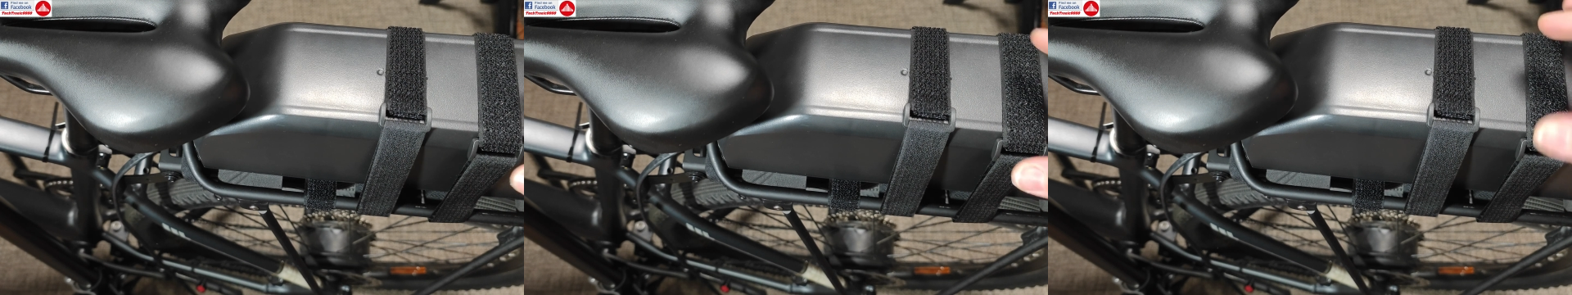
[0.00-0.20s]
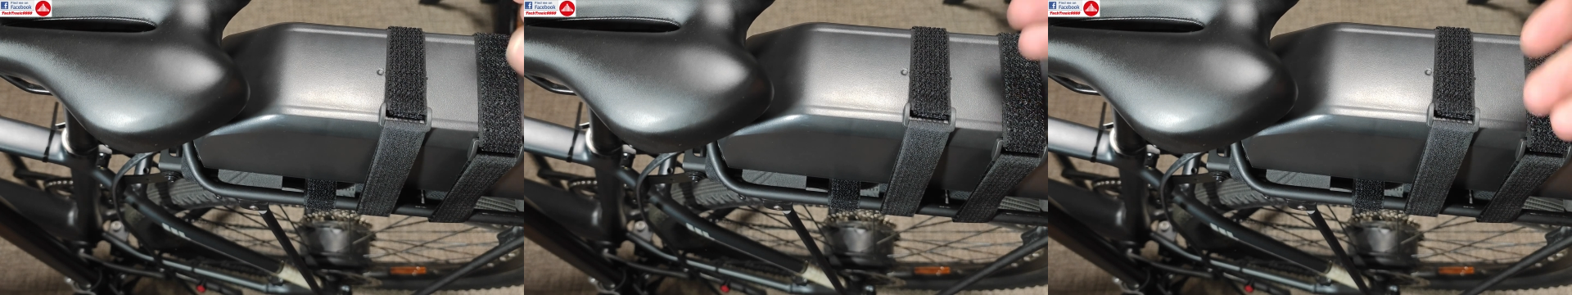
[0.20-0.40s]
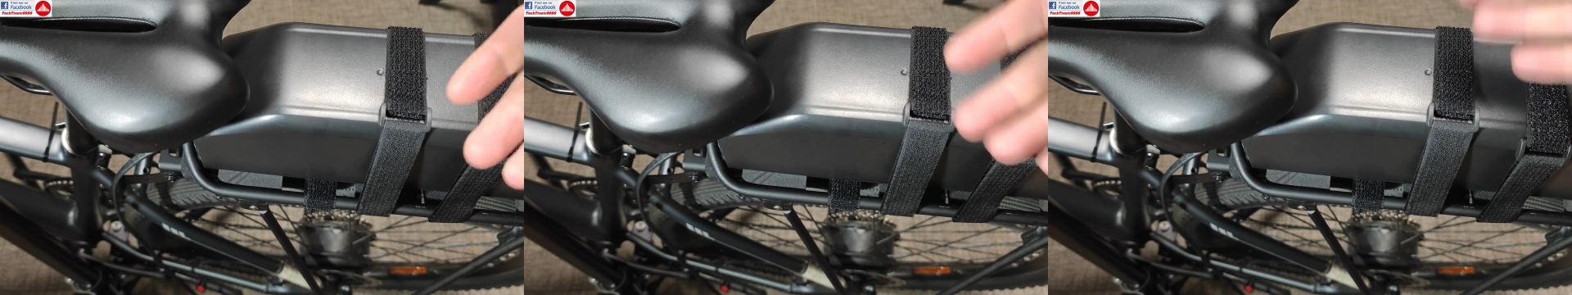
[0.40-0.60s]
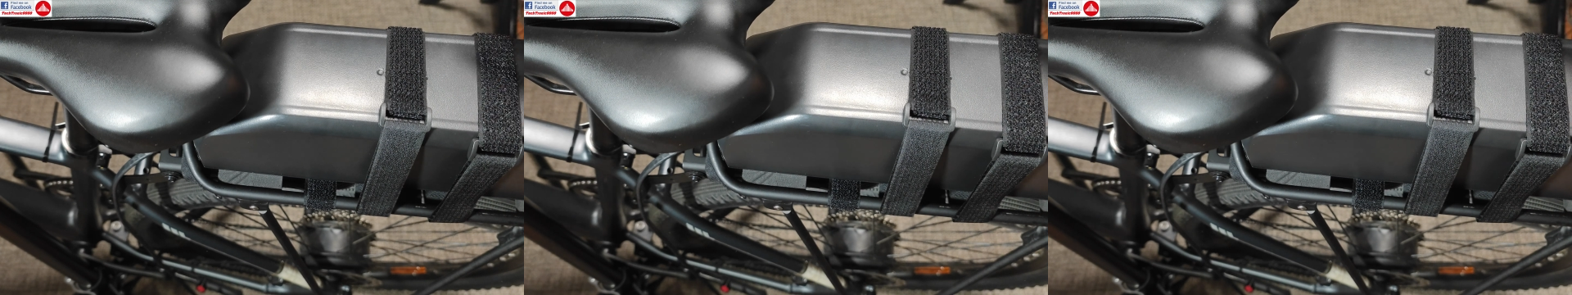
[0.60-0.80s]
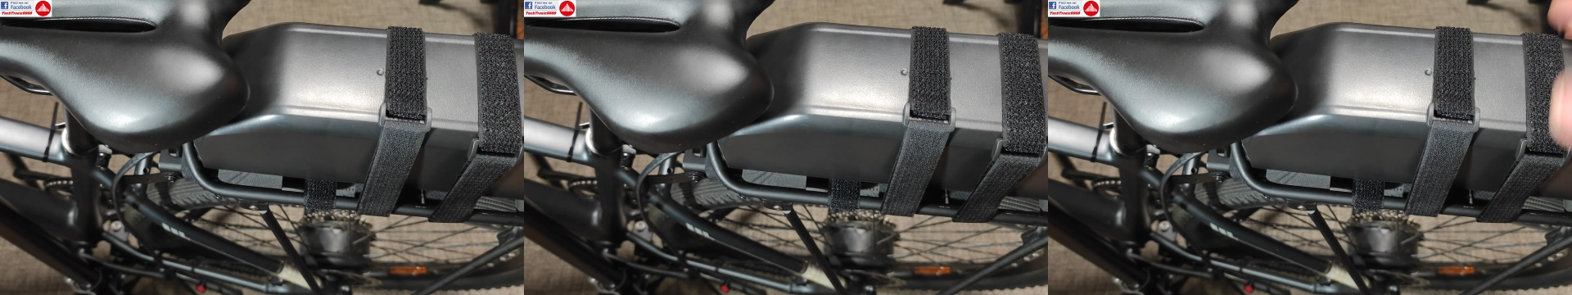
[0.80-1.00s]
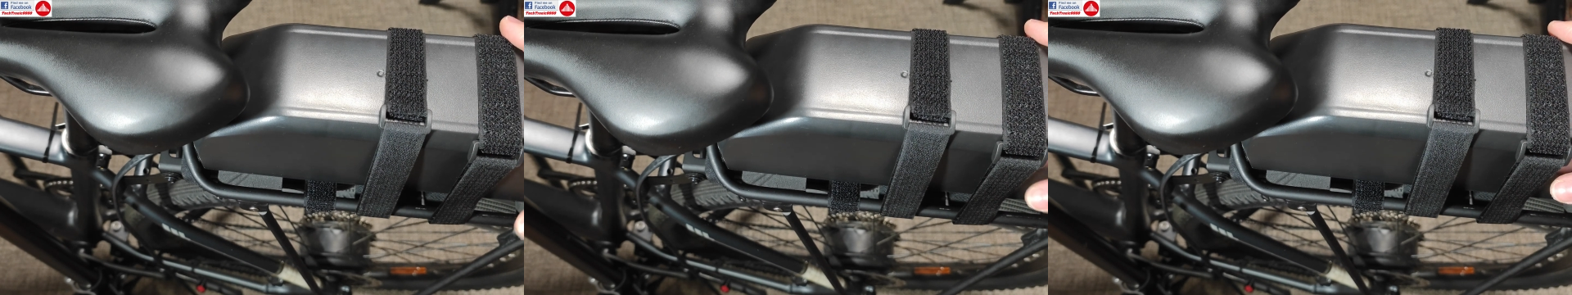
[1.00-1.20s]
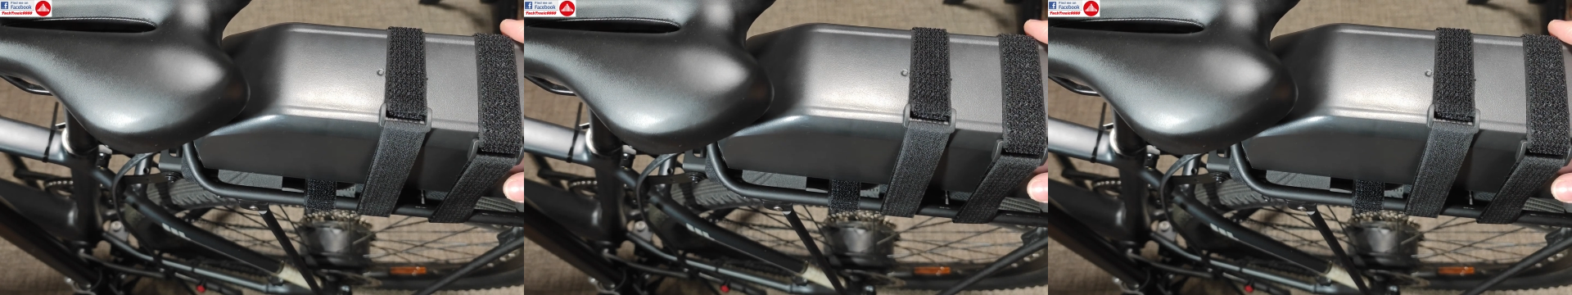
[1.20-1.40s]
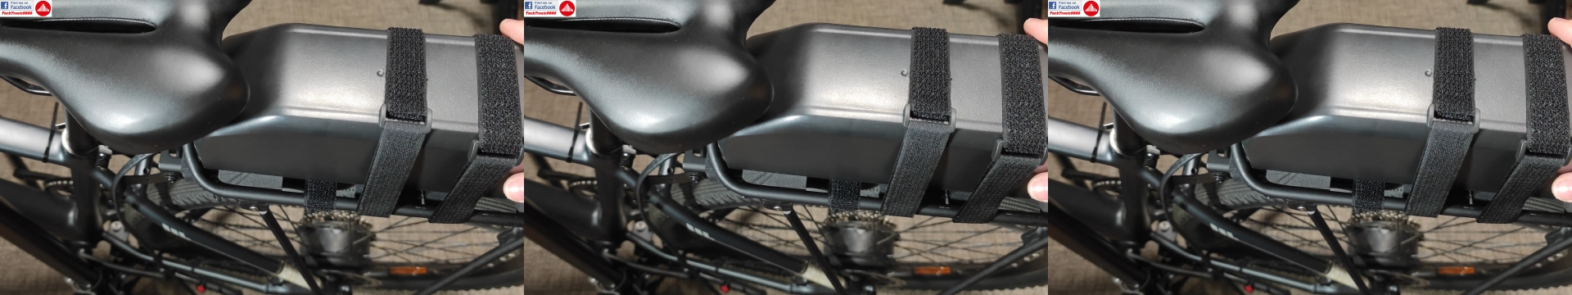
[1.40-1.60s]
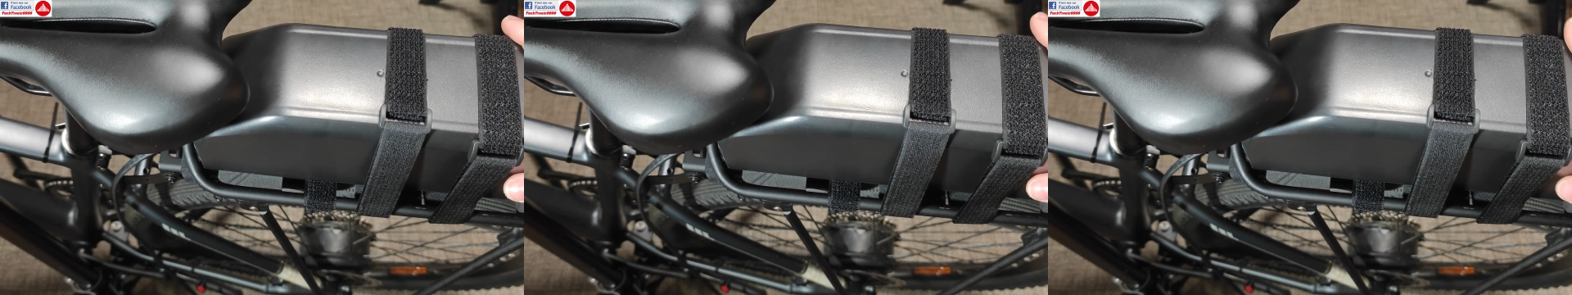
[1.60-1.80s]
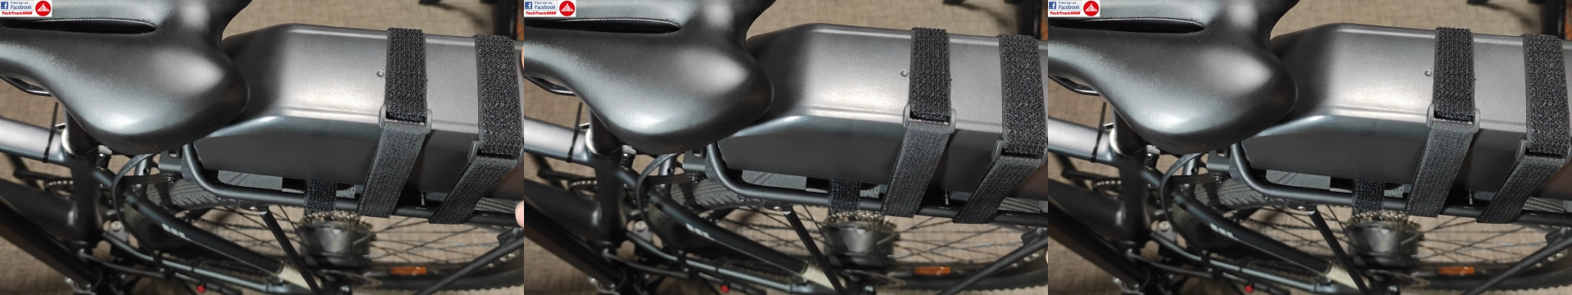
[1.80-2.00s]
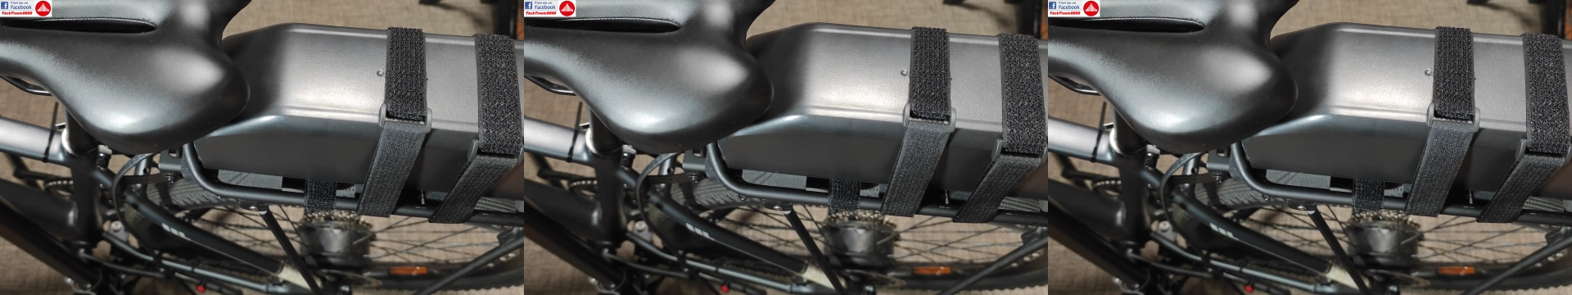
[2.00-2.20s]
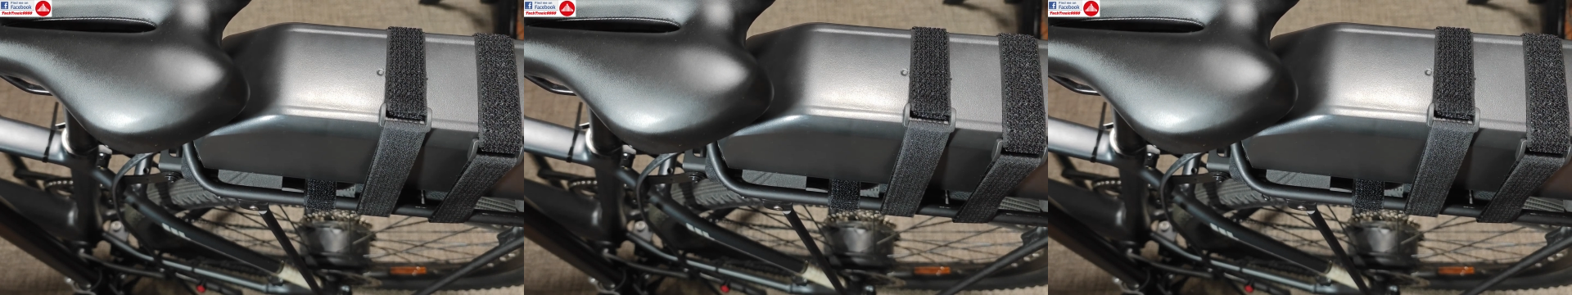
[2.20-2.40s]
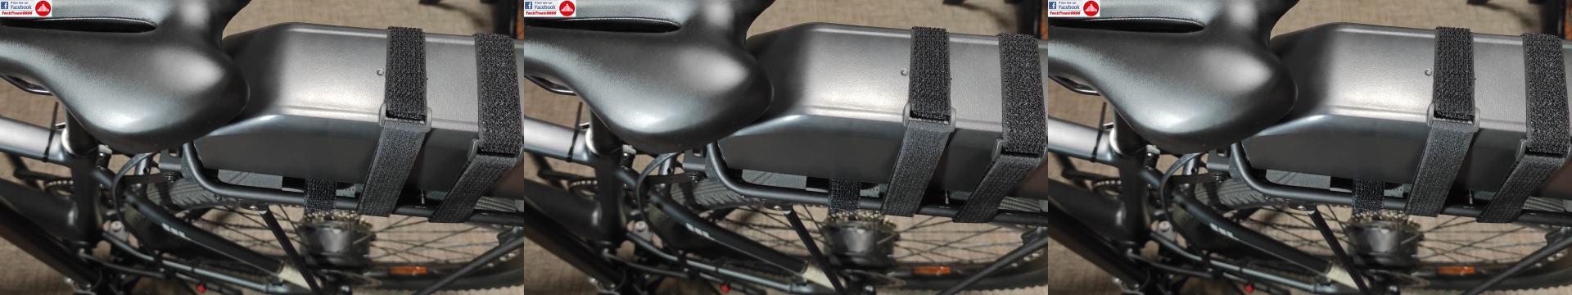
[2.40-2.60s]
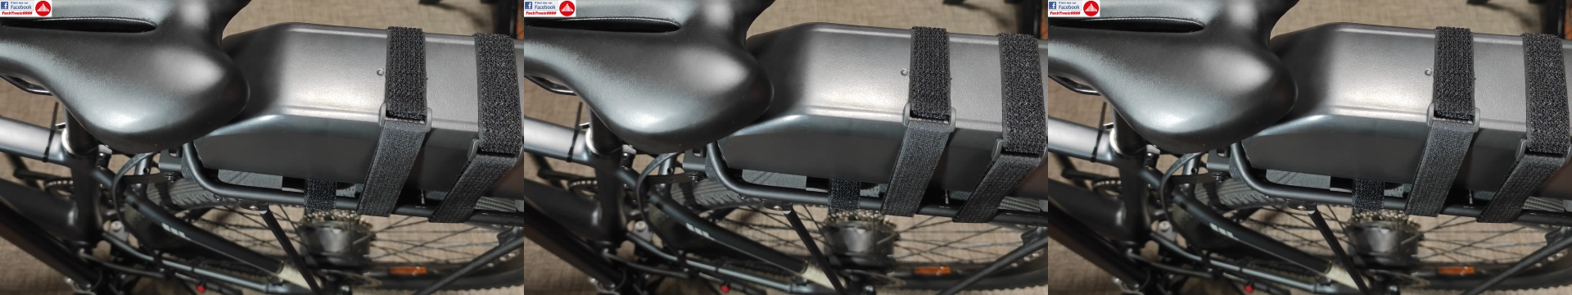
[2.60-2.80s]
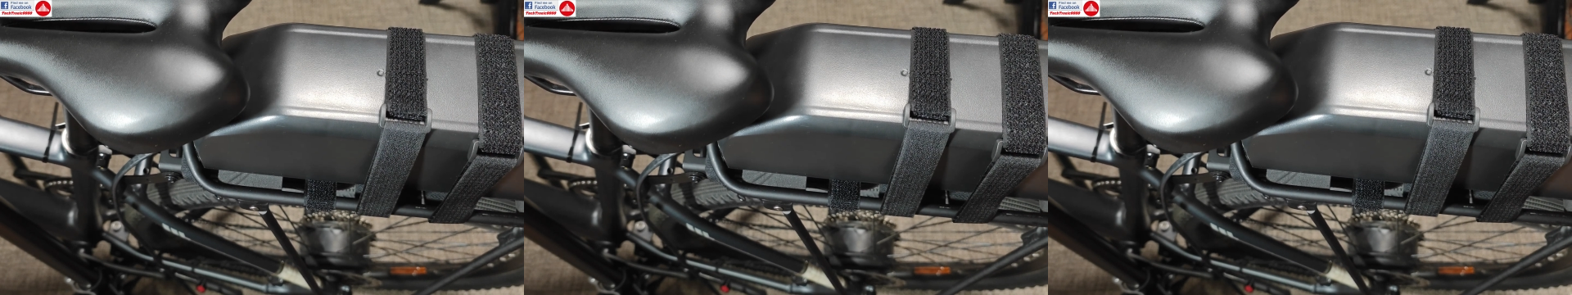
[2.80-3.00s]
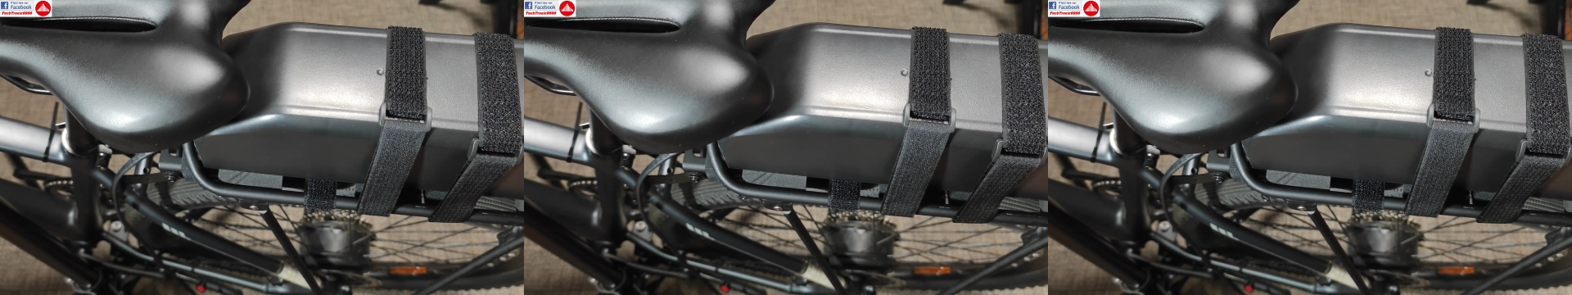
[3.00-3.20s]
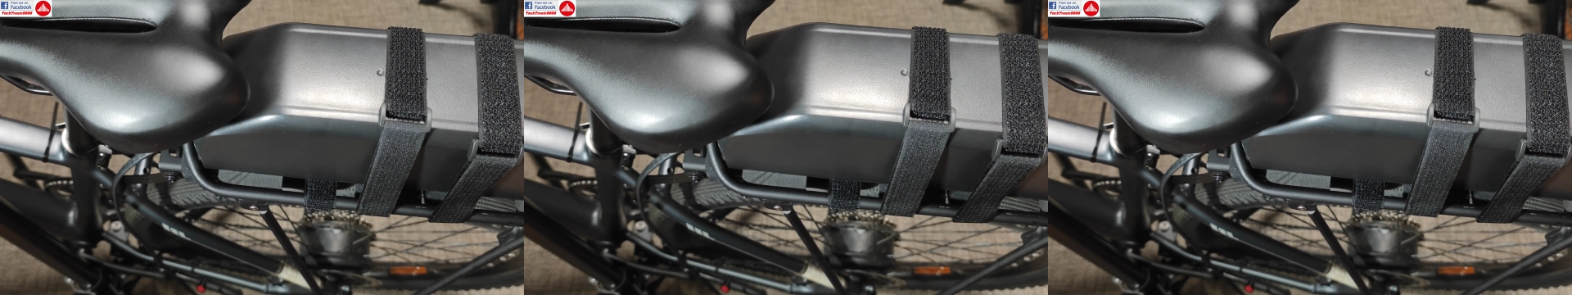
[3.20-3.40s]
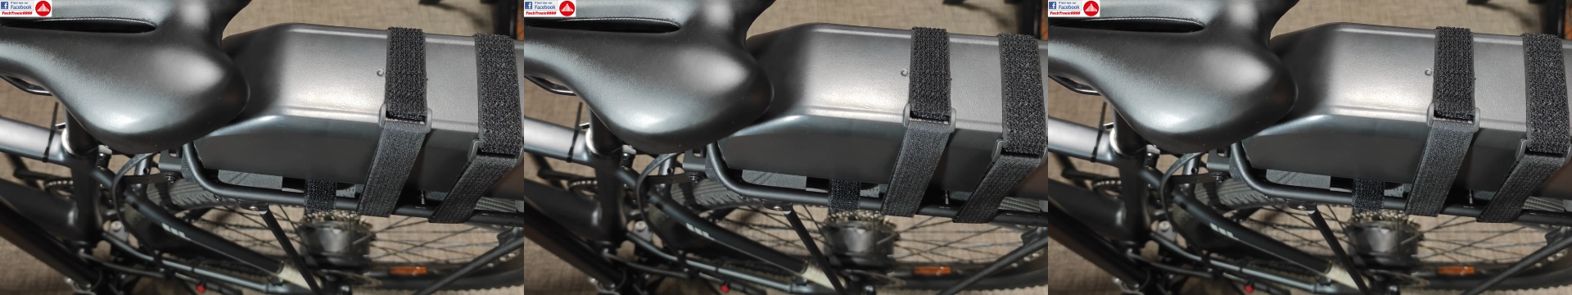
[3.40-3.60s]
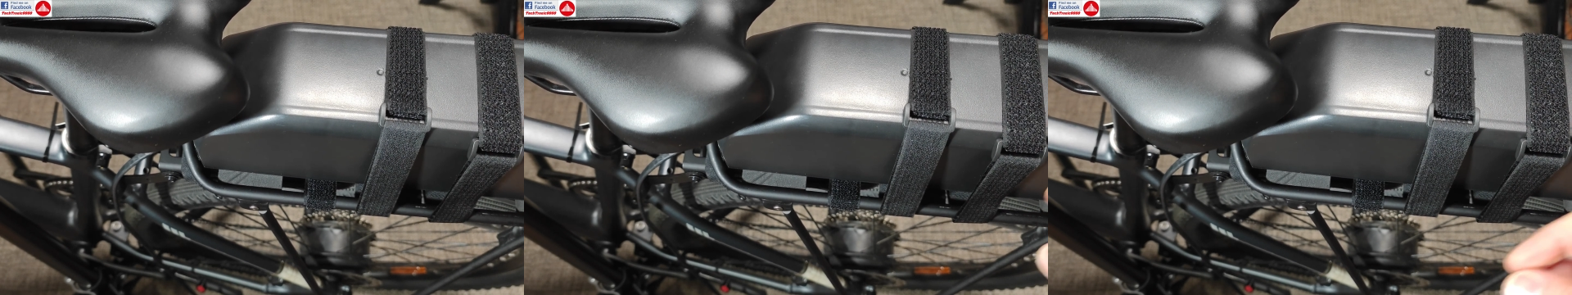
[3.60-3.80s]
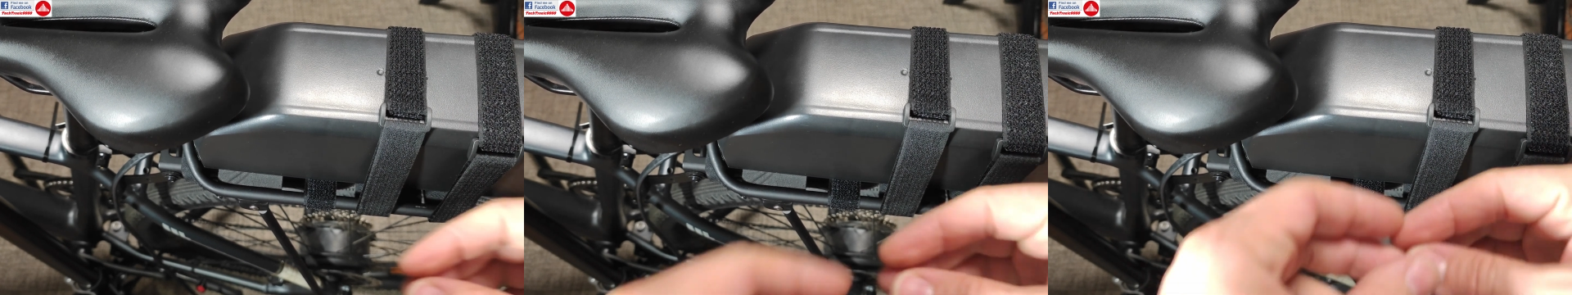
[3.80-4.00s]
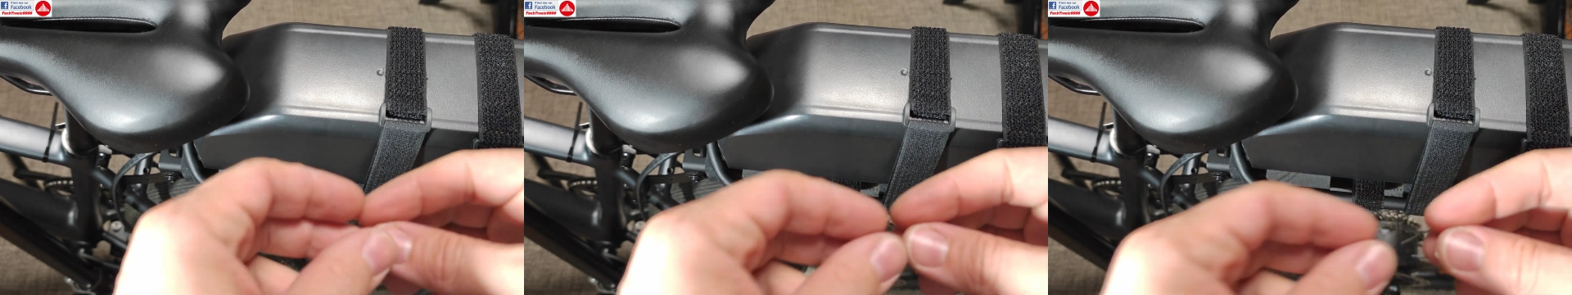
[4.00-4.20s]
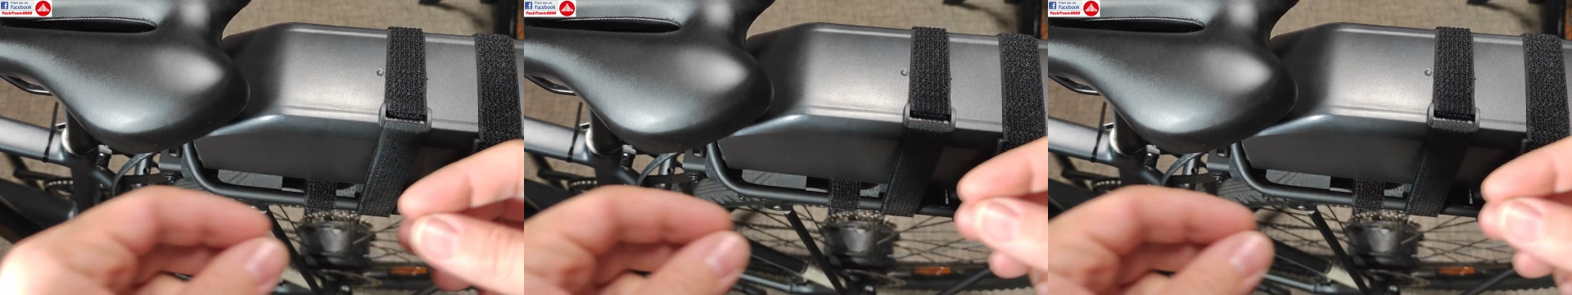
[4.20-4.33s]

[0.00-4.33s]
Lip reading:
[unreadable: no face in view]